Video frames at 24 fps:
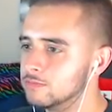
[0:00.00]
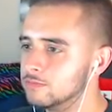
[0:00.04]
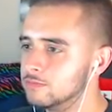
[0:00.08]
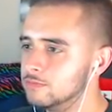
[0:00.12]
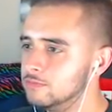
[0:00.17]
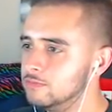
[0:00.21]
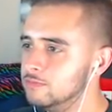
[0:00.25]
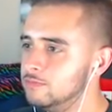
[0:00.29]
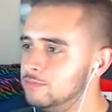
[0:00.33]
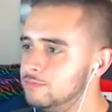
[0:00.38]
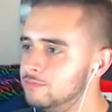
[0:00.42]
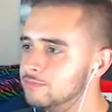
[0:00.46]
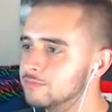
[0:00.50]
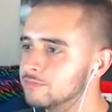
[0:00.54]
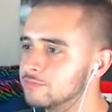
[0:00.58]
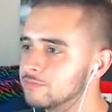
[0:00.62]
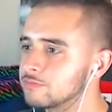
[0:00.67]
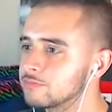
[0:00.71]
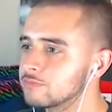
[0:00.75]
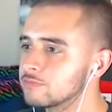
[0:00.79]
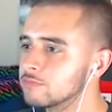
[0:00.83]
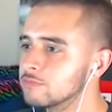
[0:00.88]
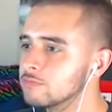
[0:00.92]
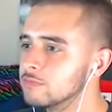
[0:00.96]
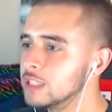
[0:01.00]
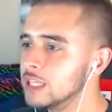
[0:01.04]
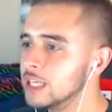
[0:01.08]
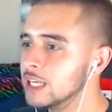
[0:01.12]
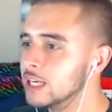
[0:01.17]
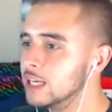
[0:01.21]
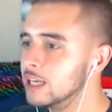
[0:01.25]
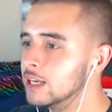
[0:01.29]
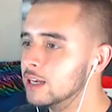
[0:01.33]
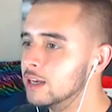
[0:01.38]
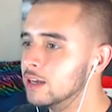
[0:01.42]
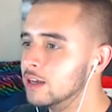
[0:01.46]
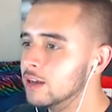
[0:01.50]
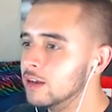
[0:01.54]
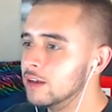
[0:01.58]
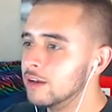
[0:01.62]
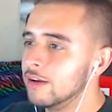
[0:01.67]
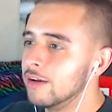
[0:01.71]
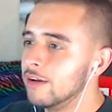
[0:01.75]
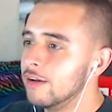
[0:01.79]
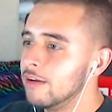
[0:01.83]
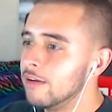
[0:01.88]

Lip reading: Nothing is said.